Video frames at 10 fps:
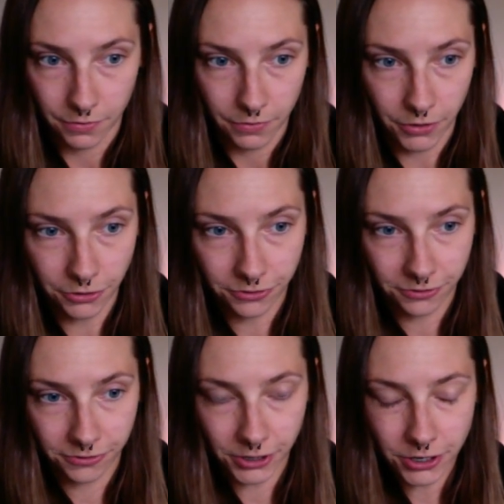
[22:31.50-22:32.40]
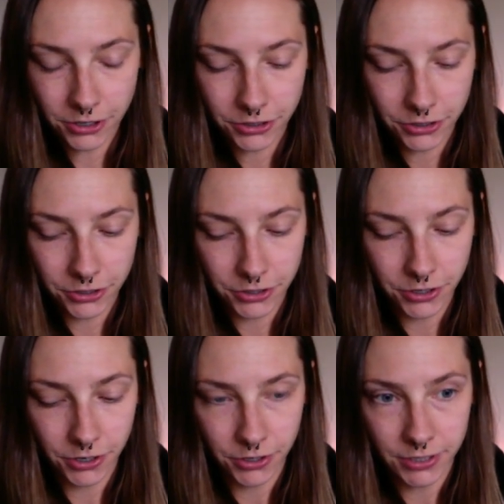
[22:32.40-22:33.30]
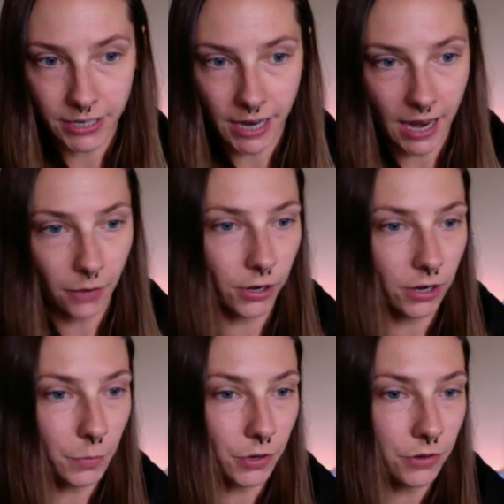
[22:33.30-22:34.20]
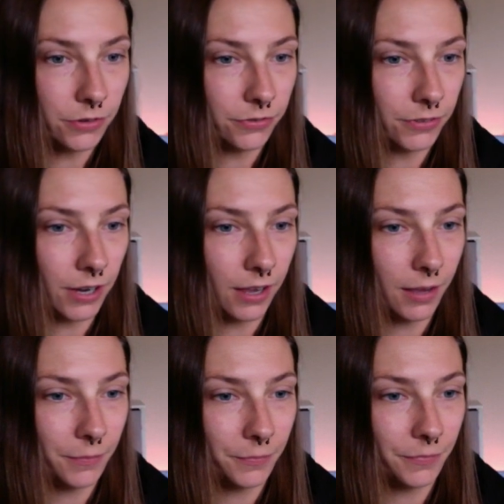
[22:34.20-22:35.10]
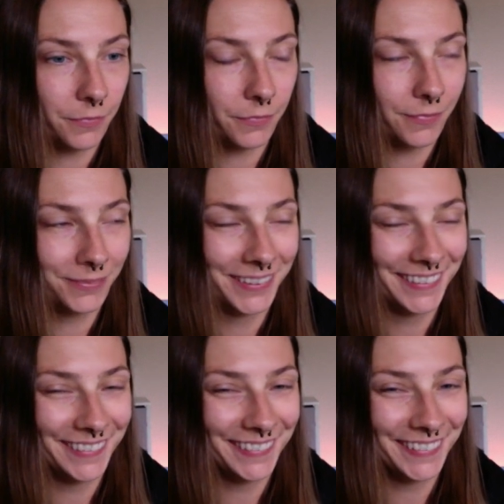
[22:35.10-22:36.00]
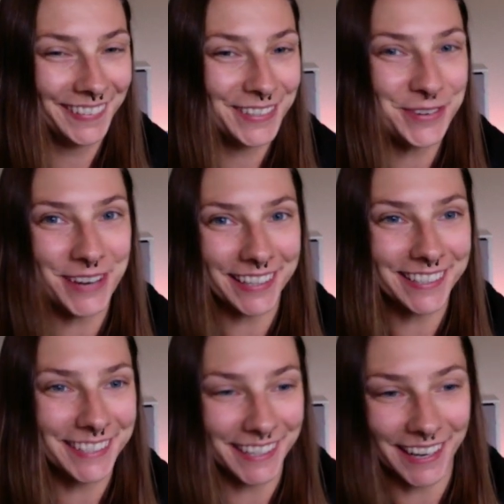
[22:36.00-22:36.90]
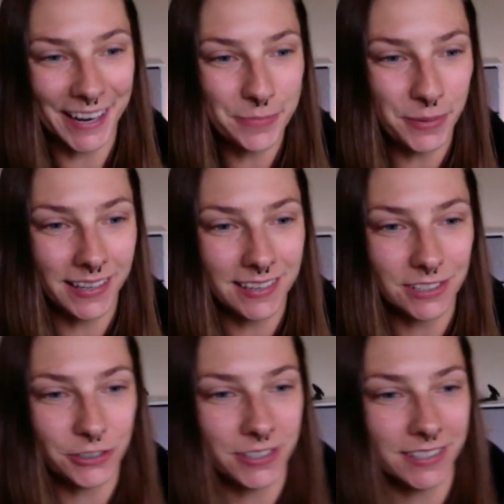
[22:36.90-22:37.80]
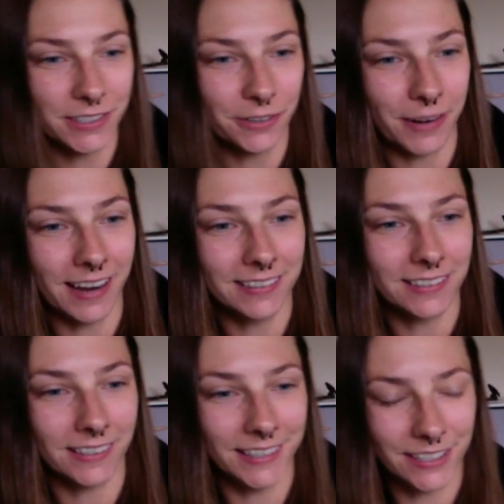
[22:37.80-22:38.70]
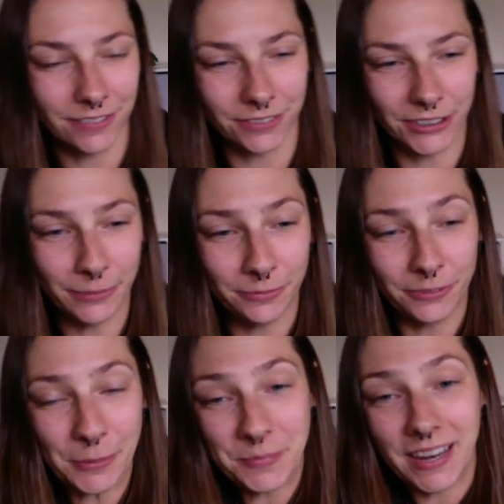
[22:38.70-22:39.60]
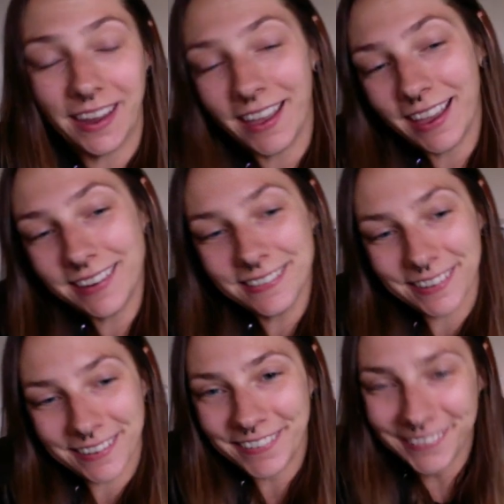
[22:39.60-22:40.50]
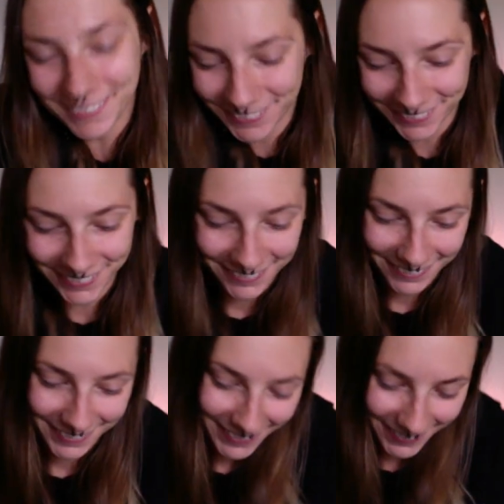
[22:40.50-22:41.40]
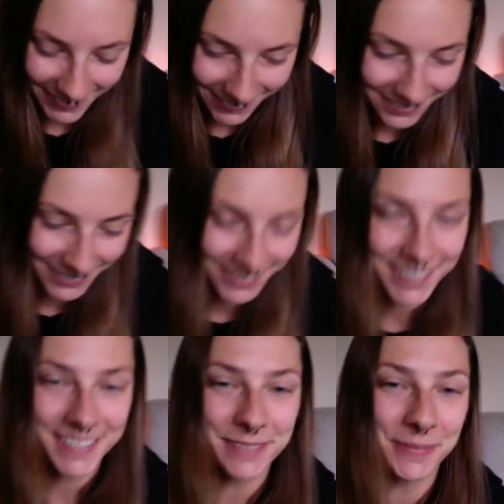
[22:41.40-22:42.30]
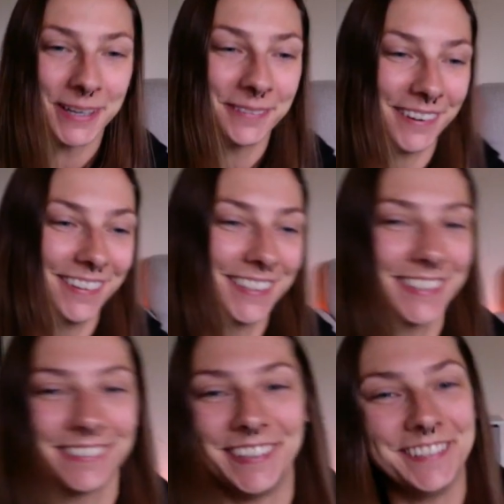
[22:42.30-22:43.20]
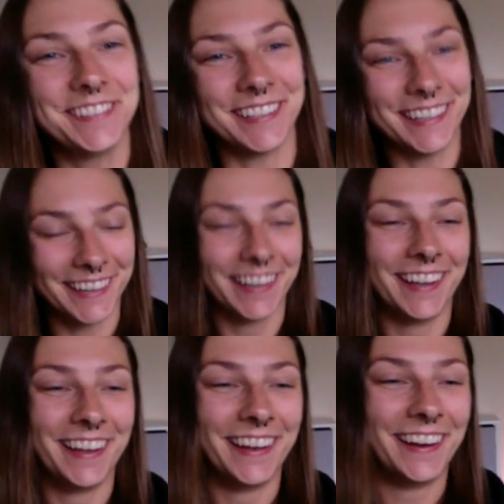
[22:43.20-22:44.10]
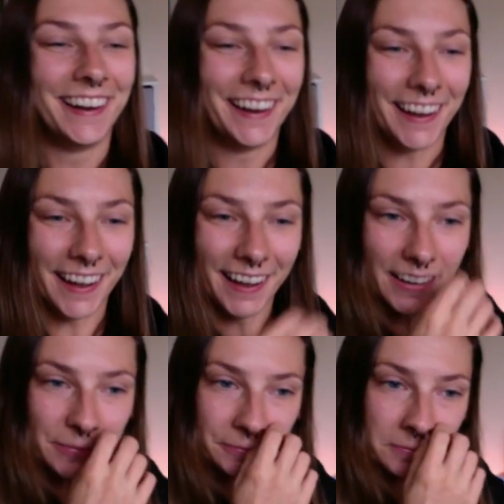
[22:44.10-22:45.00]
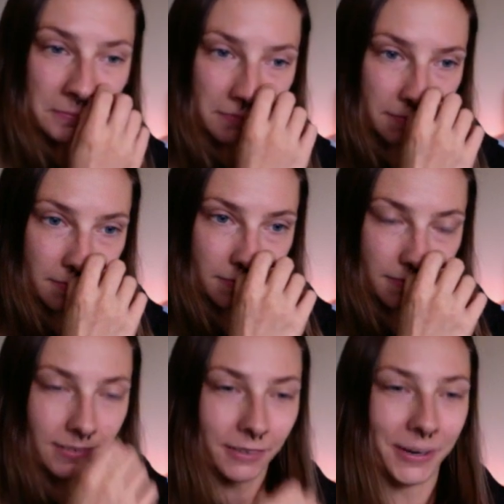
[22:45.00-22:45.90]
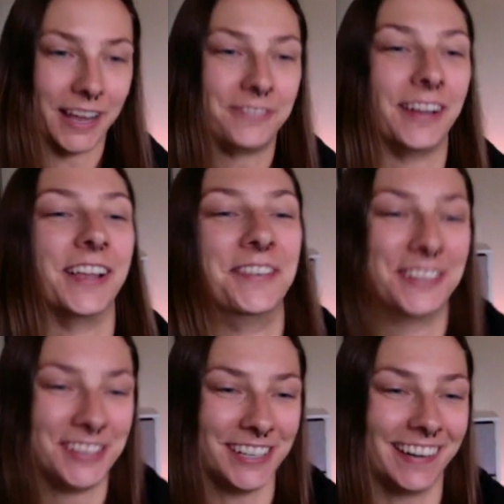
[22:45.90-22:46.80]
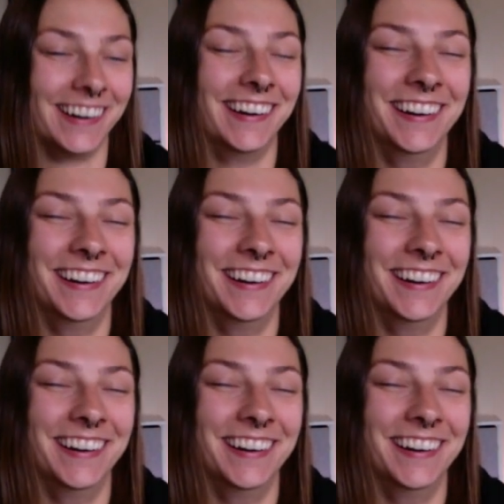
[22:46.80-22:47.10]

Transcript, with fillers: The first deck. We're gonna pull from two decks today. Bonnie, did you steal ragdoll as a verb from me? I don't know. I don't know. It was just in my awareness, so I used it. Um, when I fell off the chair.